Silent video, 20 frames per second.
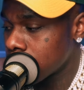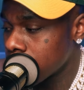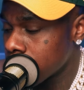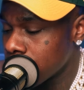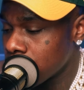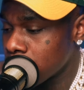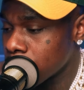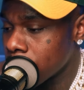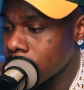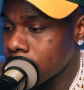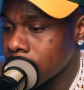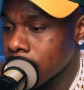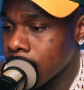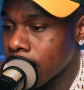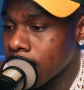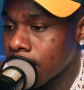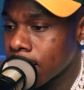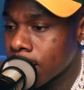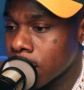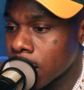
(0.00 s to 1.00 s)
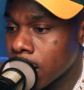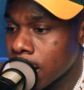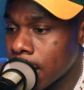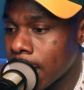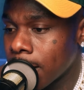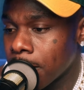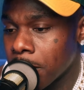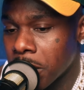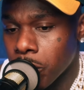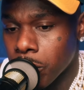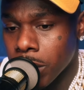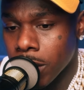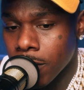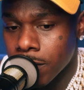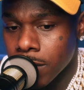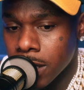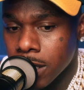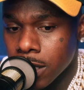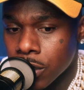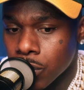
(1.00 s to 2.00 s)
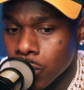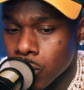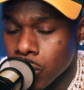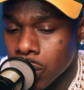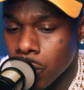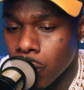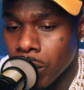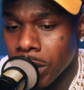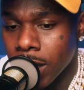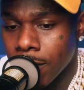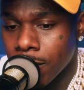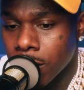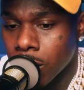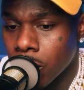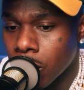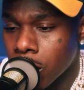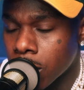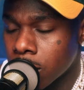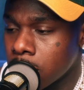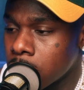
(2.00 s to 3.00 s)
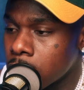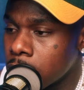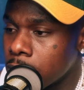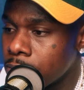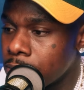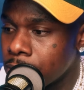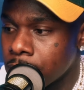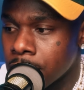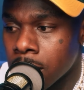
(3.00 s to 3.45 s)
to address the like mental health issues or whatever, or the